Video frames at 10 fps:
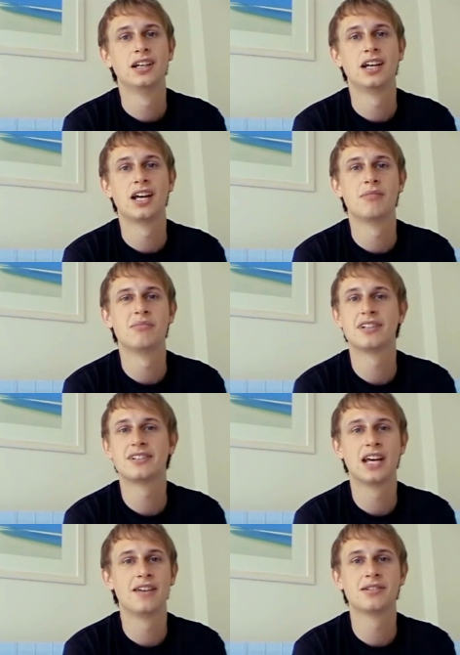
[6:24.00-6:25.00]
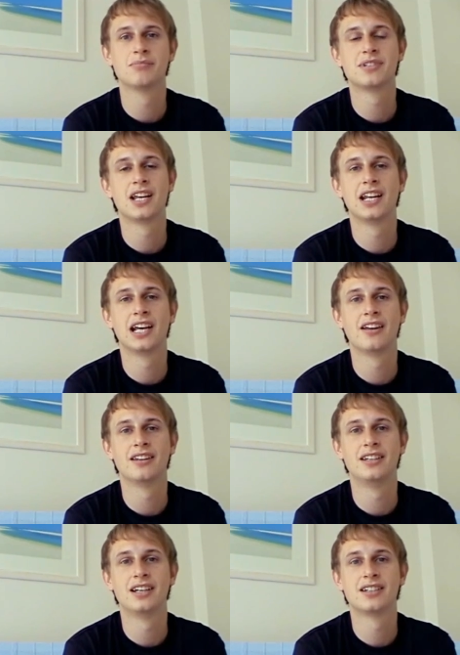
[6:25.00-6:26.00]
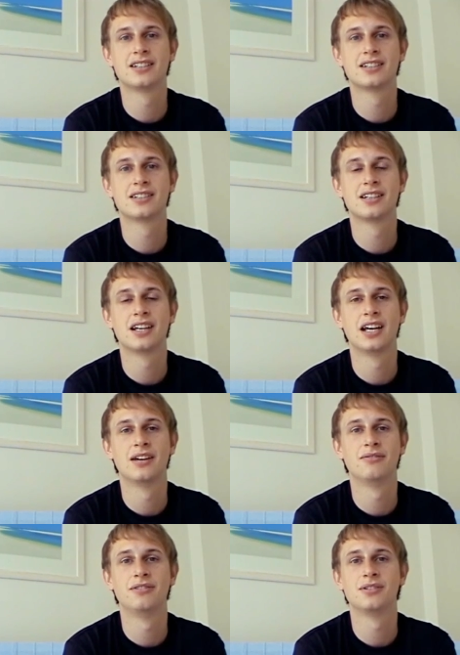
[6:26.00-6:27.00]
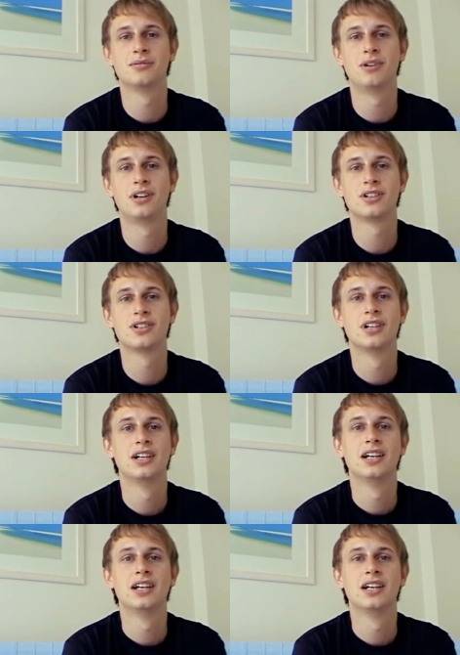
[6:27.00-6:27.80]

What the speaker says: This saves them sending out the discs for you to watch,